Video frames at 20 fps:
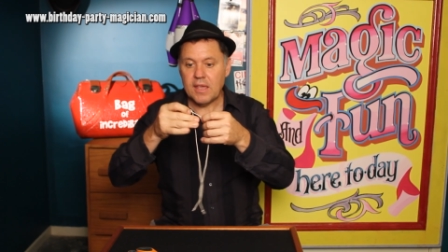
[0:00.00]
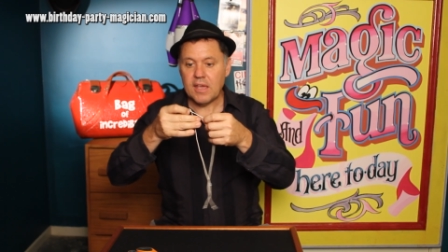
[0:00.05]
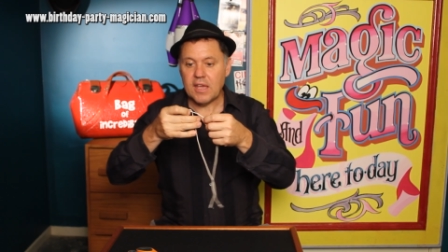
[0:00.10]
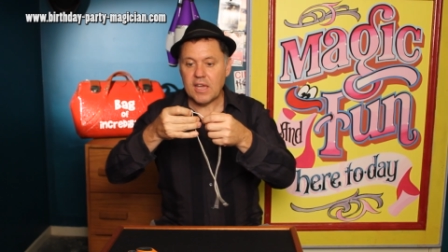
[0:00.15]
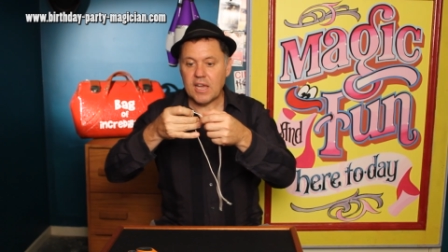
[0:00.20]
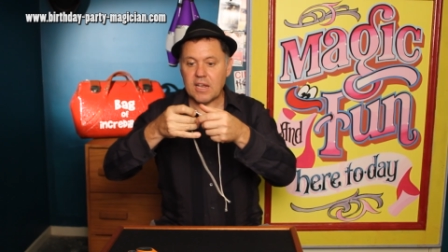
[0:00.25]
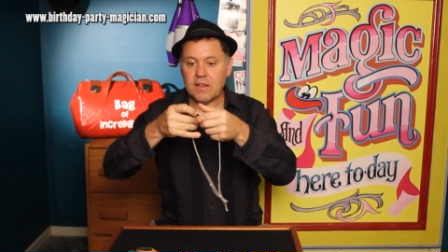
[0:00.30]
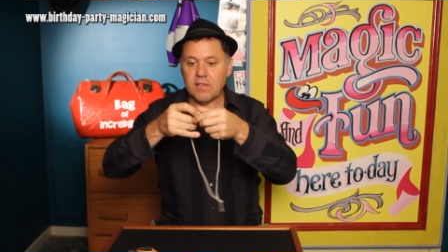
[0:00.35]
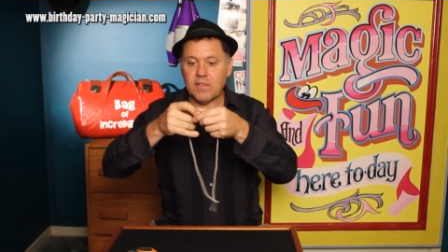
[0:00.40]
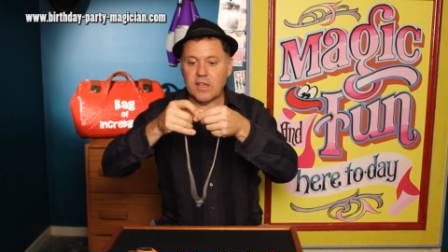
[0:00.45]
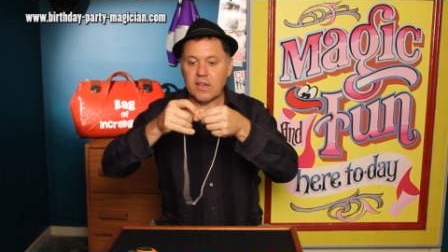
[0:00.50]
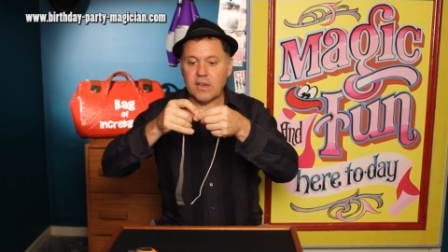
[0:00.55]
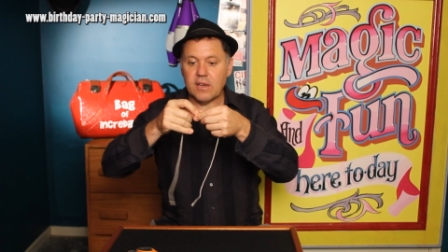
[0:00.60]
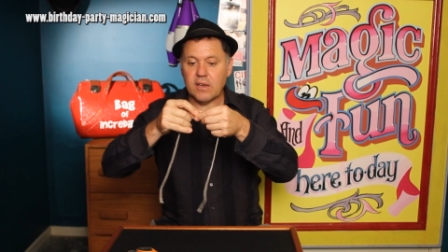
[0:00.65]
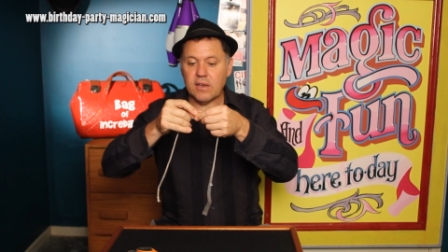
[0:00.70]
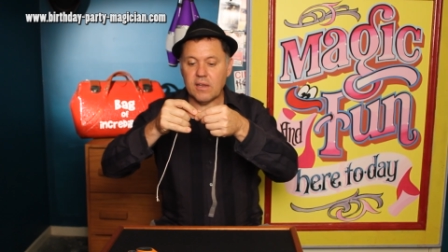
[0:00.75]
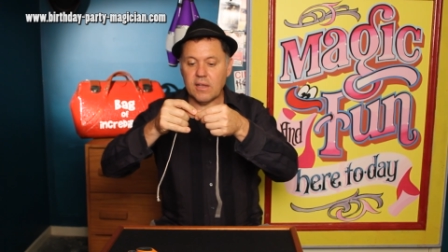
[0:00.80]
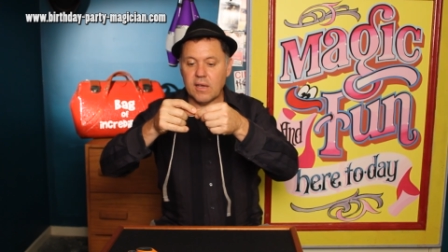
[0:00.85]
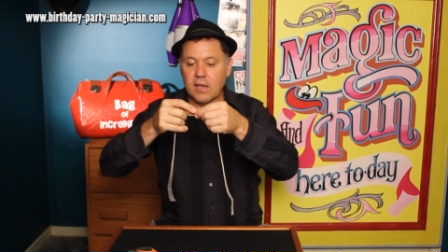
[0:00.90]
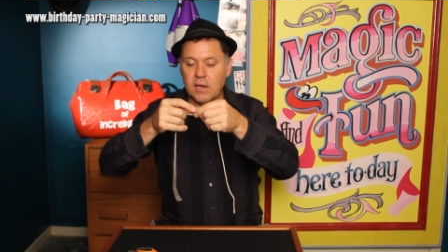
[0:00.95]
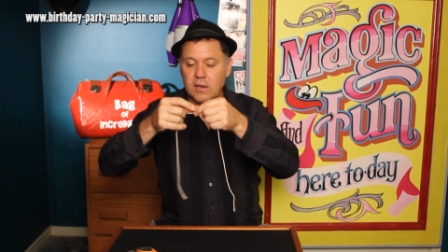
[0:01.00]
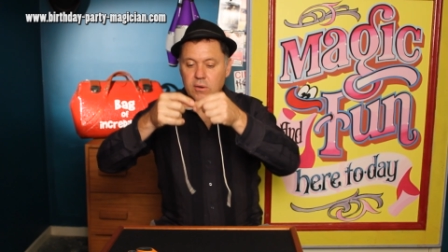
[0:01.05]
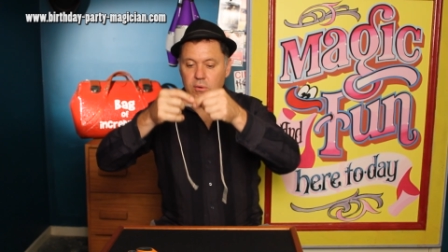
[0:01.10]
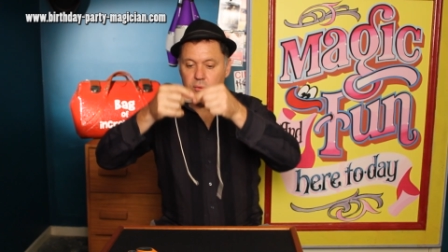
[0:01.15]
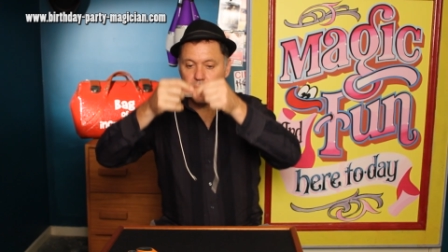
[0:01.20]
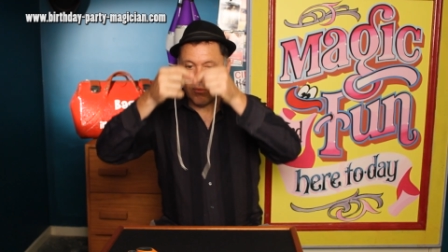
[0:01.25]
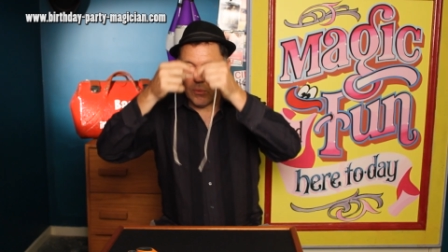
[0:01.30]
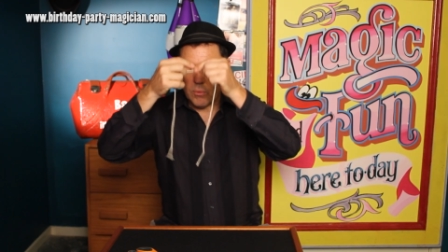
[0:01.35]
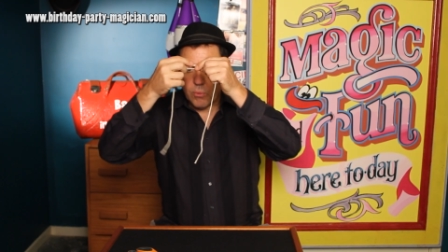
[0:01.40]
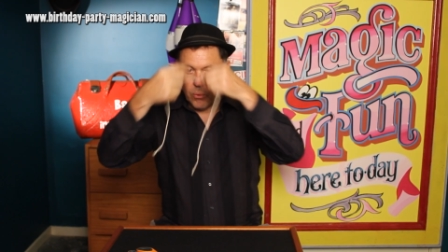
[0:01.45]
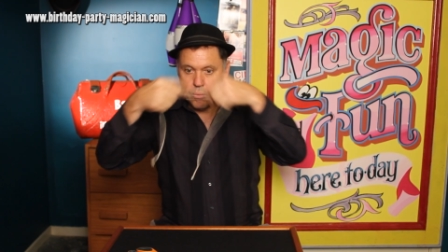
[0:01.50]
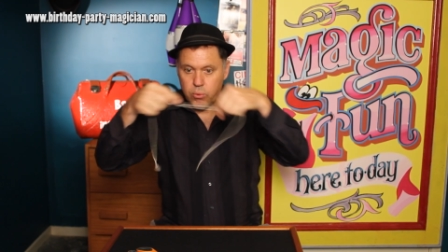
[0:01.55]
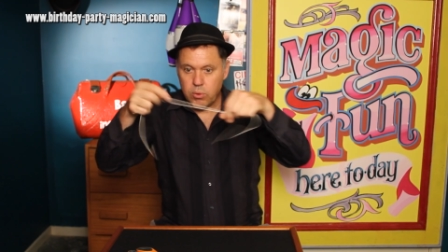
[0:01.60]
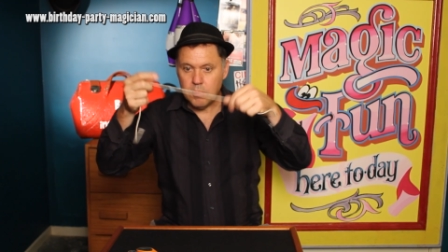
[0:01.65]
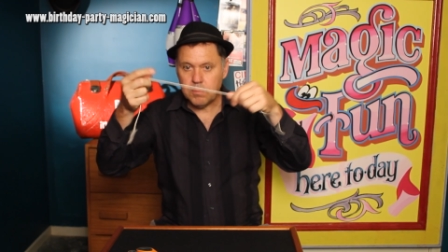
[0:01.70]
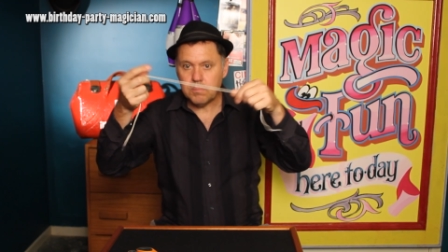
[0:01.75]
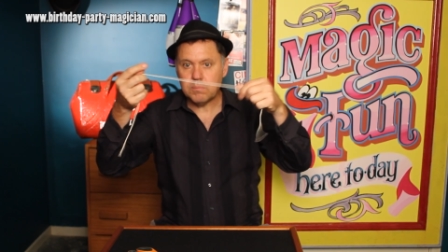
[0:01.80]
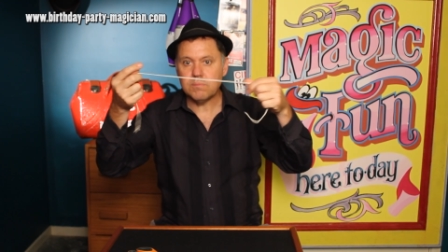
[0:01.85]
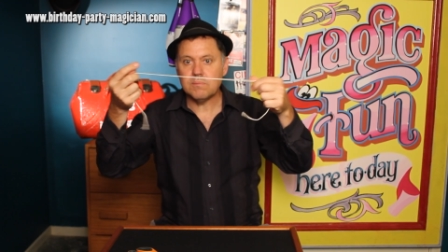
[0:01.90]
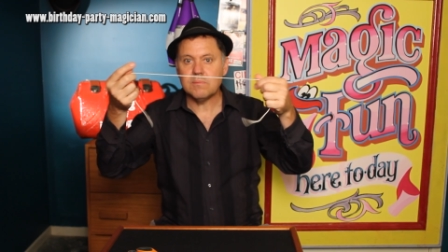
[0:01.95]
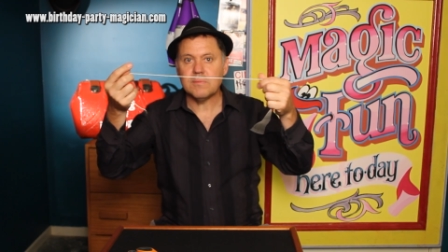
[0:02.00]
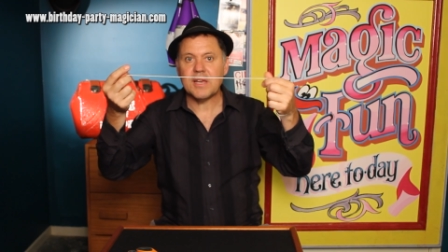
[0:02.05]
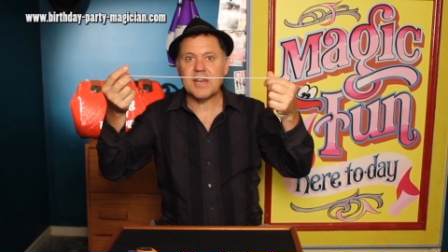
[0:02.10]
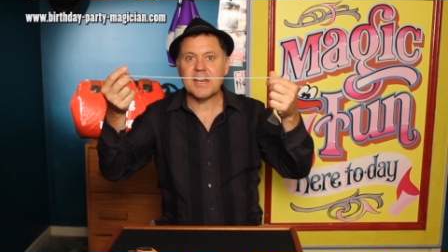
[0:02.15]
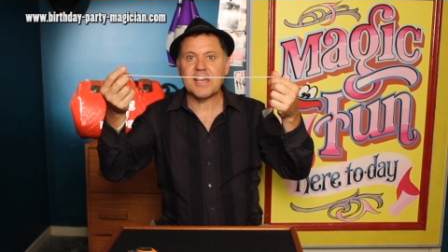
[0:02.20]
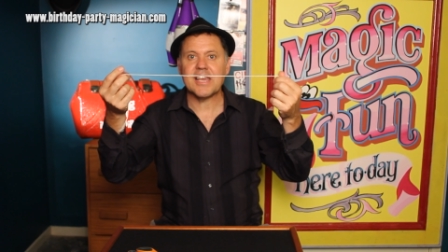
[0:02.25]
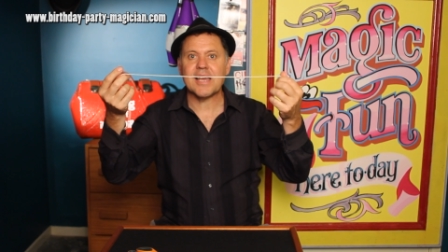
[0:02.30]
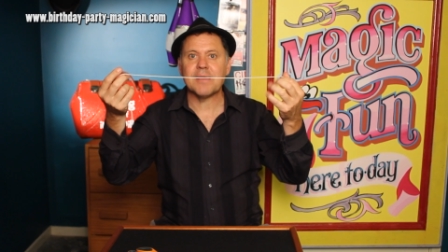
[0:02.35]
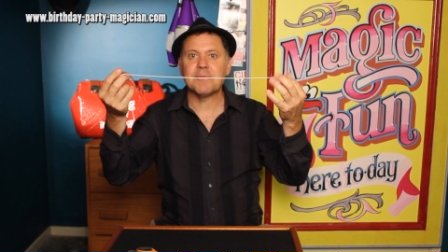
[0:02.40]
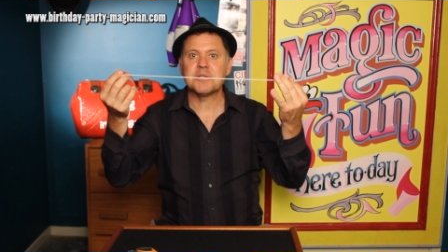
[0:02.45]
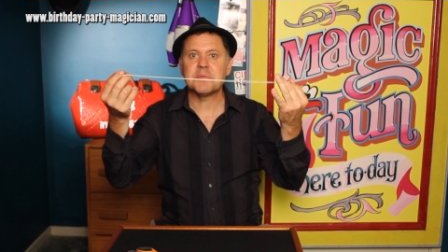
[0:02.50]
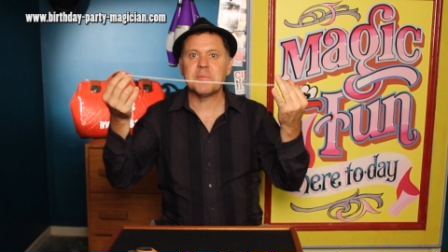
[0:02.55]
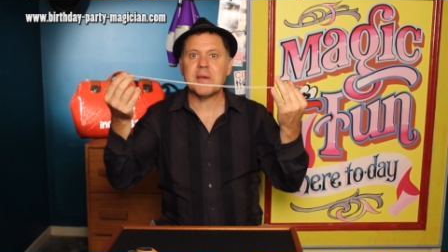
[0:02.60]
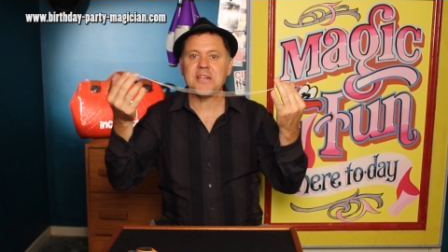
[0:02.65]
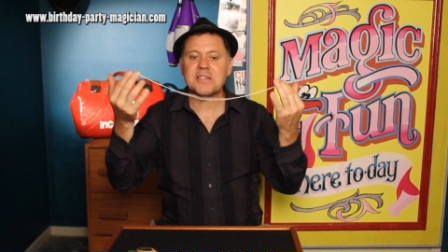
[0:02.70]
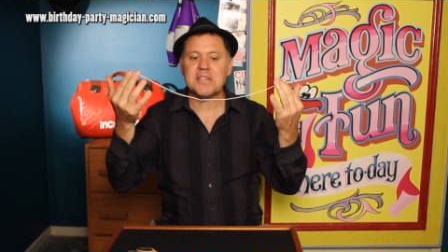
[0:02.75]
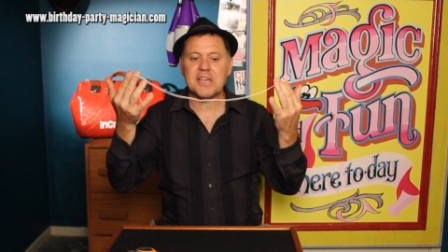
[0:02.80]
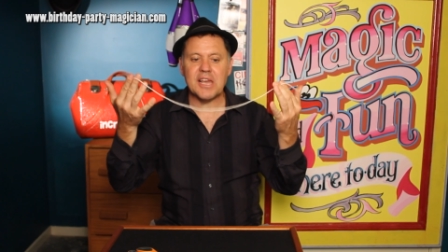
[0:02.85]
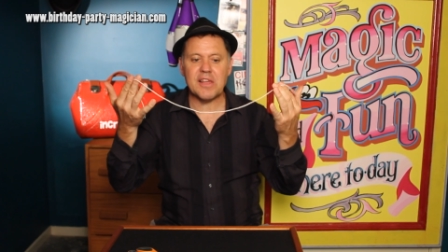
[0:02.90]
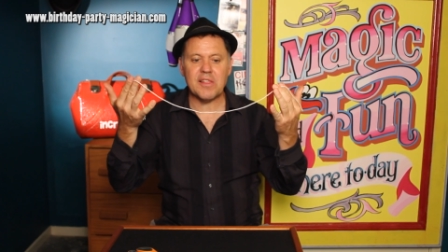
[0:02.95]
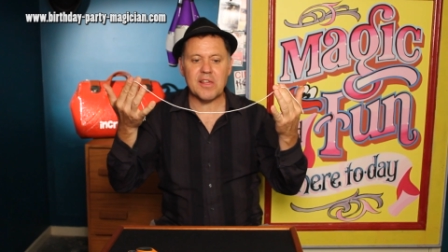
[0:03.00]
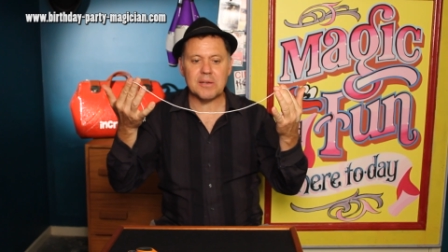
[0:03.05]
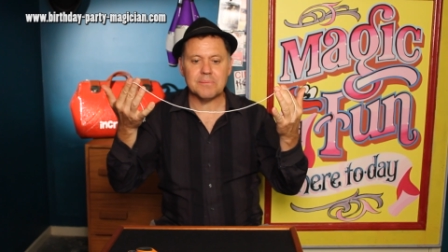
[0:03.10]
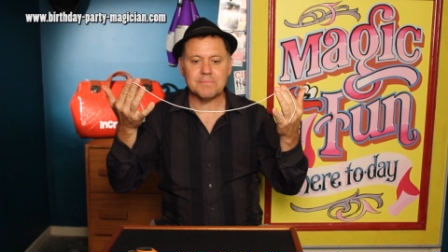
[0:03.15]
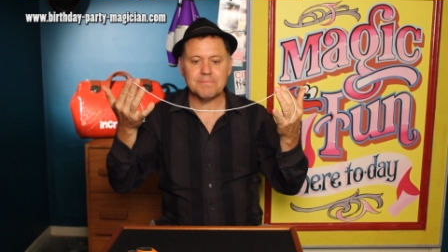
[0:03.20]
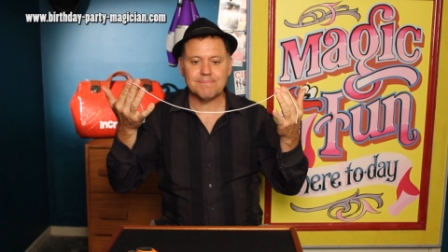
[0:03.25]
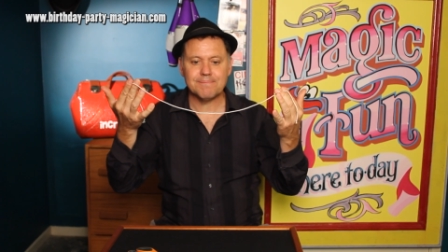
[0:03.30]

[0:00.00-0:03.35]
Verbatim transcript: And then a little whoop, and it comes back together.